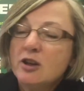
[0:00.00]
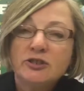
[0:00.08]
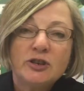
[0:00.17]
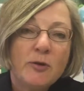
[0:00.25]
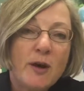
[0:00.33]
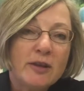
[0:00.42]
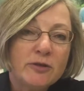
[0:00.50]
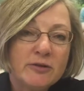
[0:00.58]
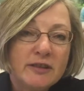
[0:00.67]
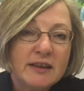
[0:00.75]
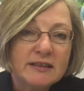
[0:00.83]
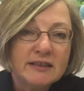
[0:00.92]
So other
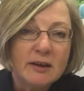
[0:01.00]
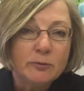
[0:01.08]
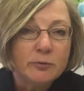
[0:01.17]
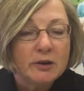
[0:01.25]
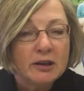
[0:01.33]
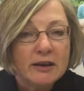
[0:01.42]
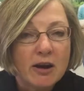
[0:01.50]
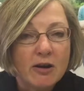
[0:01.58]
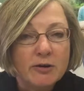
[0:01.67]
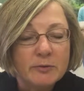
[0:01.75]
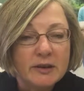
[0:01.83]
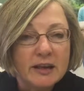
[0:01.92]
things that really
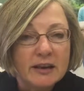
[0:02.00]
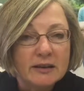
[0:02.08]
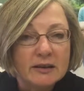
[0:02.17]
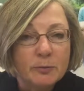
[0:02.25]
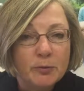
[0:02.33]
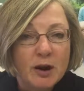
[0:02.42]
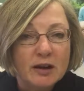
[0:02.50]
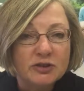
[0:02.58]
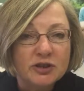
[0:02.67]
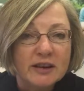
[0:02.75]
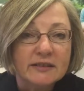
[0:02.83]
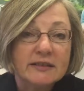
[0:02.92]
aren't related to
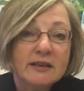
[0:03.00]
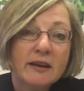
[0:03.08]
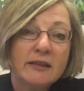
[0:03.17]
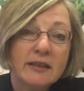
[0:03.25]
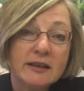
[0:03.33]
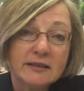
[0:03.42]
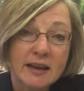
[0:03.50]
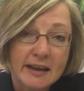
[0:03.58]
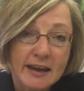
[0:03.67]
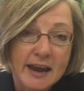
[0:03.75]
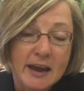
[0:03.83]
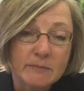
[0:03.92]
projects, things
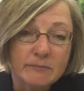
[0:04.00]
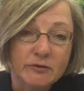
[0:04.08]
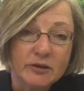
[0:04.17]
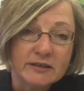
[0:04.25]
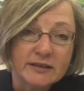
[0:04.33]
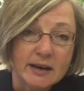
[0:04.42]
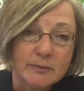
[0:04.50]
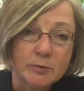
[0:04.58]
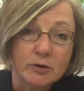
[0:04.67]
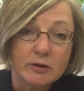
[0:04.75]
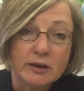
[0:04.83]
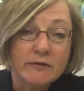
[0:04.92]
like camp, for
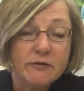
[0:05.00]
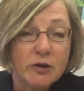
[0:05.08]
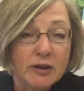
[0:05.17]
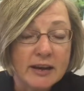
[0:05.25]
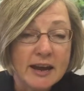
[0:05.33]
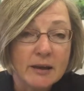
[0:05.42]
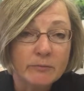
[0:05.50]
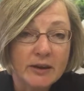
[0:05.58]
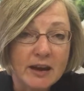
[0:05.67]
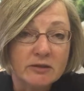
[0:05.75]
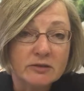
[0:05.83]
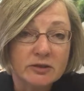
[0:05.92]
example. If you're a camp
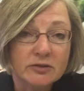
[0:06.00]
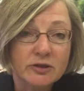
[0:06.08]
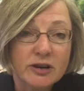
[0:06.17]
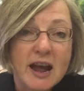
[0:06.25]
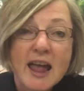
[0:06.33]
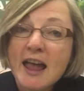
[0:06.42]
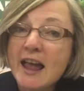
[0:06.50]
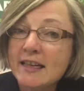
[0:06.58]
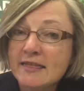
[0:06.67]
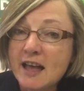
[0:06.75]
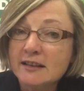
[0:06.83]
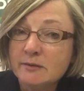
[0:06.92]
counselor
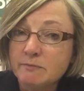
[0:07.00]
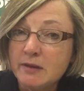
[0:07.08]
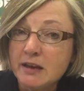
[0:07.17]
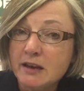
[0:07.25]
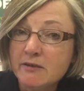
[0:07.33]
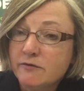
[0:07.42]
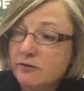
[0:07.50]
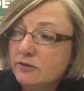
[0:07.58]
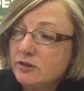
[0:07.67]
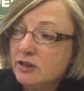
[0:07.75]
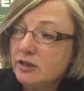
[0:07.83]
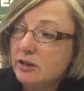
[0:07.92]
and that's meaningful
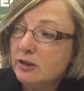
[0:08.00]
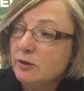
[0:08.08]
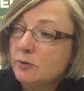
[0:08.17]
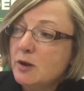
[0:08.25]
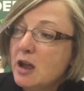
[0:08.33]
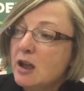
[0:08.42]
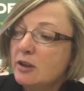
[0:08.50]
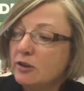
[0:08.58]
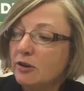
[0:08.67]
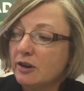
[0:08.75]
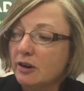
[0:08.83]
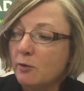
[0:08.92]
to you,
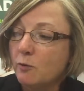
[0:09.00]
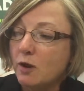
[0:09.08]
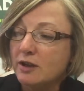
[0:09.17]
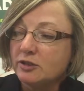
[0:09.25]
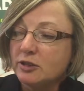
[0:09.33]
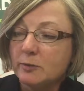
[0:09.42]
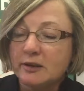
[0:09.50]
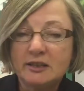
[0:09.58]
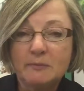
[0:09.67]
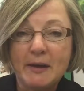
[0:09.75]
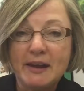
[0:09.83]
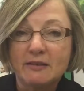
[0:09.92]
you're going to want to
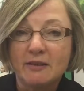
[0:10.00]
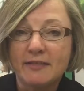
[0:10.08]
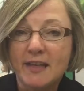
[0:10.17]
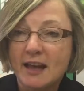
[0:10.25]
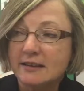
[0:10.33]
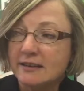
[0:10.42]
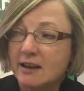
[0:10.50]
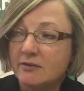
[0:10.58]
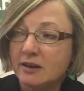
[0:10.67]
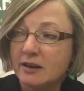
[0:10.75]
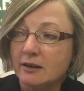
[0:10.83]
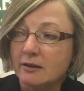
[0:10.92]
expand on that
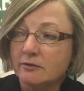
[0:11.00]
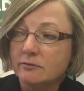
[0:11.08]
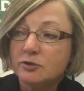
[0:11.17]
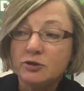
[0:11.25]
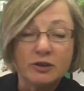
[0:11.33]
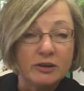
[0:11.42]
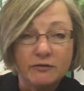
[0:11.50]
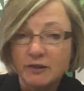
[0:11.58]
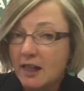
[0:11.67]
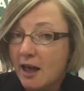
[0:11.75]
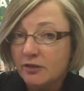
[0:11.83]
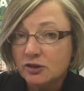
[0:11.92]
down here. So you're going to
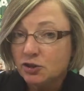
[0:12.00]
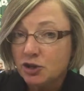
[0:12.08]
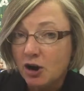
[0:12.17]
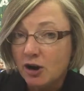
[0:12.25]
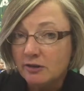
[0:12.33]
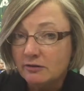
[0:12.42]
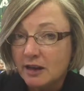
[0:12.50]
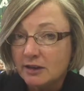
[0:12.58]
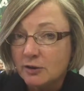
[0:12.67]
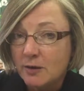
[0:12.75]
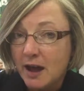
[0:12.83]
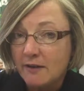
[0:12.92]
fill out the chart
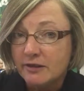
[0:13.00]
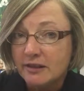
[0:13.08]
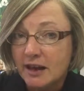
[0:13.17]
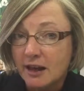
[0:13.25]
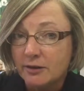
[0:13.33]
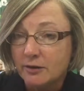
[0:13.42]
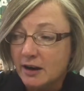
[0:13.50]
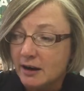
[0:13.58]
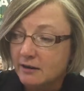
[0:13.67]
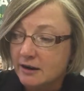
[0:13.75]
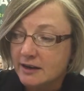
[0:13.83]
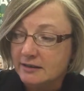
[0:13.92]
like you have in the other
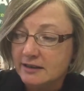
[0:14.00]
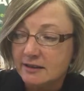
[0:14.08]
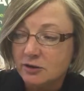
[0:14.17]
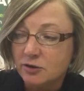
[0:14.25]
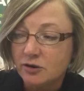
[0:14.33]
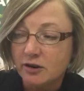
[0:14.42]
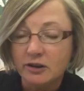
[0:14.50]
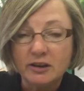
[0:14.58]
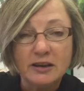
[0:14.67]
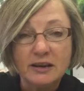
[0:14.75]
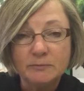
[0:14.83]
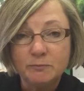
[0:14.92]
areas, and then you're
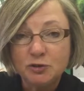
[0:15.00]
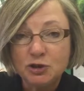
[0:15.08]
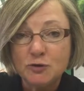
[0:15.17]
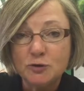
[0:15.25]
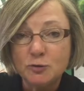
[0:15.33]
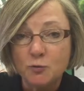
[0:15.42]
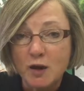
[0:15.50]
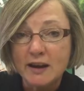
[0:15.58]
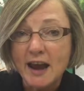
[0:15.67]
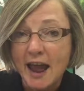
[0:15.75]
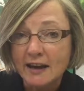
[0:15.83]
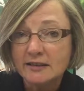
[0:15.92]
going to choose
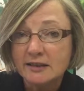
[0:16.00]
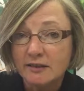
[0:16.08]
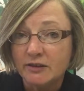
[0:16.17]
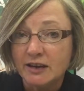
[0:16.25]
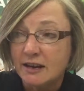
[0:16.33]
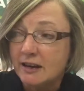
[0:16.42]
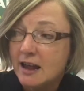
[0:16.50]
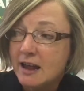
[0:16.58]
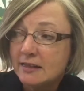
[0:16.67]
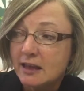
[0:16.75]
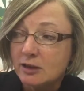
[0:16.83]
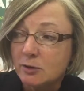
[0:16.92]
one activity
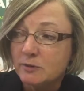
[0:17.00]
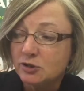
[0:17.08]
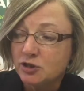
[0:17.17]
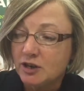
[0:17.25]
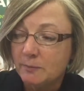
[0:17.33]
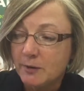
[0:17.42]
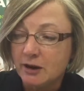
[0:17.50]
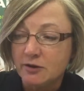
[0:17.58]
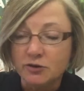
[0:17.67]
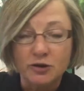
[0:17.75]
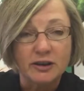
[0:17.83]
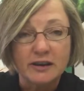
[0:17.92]
that you mention up here,
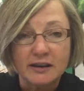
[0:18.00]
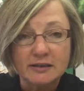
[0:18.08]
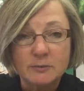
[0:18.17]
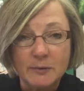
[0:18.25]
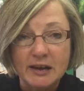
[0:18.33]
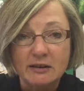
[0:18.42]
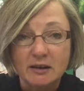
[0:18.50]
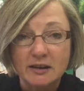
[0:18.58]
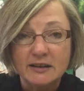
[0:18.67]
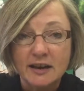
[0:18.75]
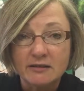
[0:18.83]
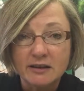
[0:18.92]
and you're going to expand on
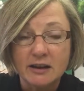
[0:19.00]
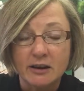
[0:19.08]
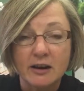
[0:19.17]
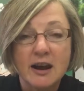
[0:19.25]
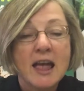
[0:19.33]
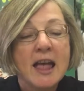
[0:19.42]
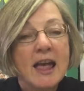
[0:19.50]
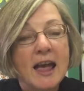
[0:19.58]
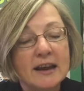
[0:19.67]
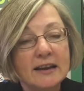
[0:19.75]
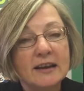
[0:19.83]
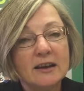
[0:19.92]
it down here.
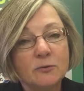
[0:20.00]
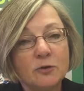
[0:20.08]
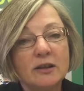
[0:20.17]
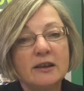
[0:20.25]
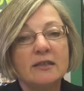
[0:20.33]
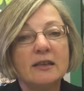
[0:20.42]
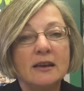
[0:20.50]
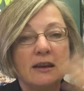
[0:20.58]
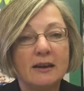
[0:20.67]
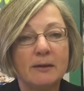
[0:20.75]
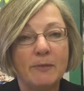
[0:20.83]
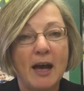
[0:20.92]
And again, really
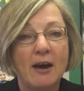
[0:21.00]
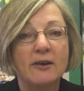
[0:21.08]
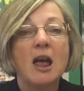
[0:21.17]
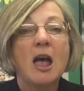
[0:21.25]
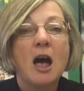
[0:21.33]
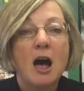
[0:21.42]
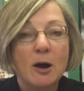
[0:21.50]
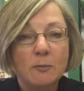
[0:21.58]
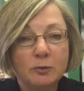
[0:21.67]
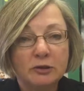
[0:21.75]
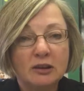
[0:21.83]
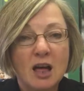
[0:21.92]
thinking about
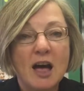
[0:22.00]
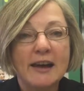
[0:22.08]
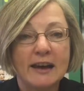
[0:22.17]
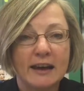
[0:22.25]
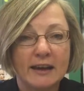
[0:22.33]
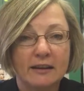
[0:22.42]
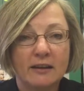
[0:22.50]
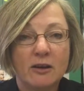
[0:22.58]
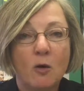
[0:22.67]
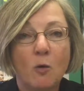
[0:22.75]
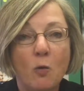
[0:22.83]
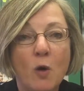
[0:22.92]
applying
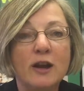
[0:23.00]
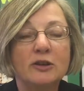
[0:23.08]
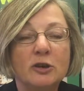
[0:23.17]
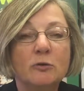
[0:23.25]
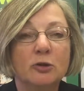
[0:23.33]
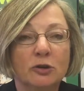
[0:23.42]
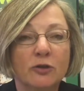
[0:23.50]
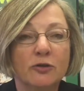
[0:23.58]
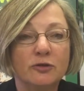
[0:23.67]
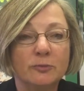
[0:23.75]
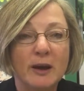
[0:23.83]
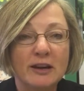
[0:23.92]
what you
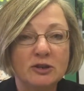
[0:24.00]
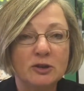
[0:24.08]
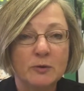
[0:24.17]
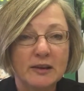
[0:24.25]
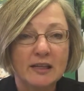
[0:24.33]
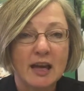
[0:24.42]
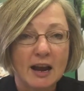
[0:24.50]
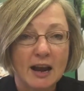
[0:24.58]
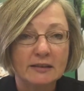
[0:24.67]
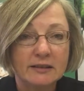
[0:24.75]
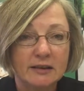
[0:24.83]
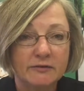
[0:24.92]
learned by doing that
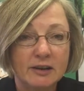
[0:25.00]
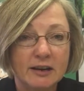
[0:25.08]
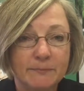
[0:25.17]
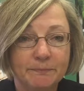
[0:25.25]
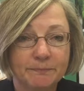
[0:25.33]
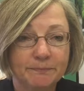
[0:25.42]
activity.